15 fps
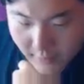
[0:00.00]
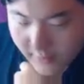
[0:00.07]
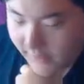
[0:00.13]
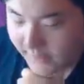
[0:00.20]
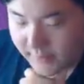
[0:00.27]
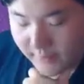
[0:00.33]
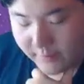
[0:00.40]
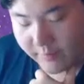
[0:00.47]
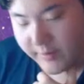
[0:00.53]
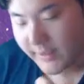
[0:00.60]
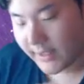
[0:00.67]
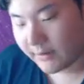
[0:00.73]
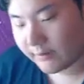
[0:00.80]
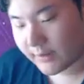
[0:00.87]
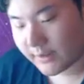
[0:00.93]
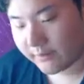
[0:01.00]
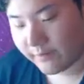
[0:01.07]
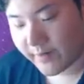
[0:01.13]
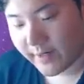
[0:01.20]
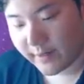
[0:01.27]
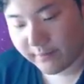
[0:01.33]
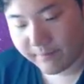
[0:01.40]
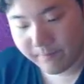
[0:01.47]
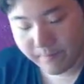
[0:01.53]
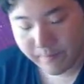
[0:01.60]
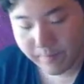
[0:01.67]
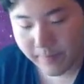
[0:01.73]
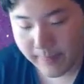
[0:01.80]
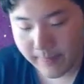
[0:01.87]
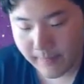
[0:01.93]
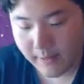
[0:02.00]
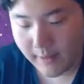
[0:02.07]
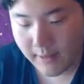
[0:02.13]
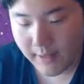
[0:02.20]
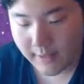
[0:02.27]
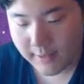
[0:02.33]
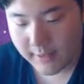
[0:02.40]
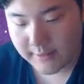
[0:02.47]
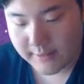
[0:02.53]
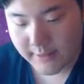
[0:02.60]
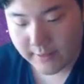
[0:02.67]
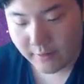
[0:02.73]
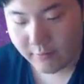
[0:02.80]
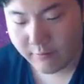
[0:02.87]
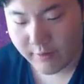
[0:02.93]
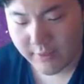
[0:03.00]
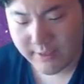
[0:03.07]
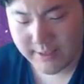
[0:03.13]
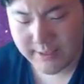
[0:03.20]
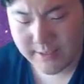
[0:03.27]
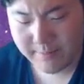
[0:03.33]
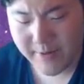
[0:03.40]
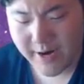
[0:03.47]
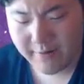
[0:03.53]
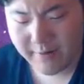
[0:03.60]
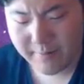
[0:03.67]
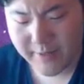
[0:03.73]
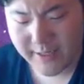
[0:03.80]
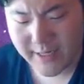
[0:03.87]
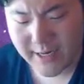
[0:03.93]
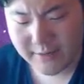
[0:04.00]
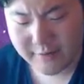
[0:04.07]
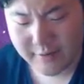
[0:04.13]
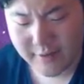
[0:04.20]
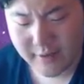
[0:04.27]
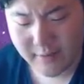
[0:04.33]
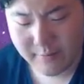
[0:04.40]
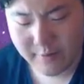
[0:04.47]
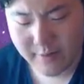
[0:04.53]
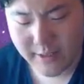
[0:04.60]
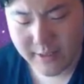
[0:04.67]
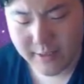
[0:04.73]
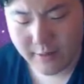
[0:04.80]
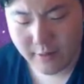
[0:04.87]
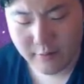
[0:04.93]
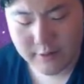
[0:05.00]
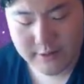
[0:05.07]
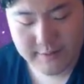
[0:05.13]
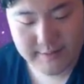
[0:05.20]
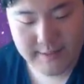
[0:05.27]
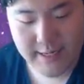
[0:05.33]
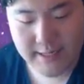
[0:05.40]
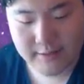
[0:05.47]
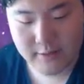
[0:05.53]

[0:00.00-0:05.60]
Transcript: Arcanine's going to protect, which is fine. Because I don't really need to power up my Gashion anymore. And I could always just sack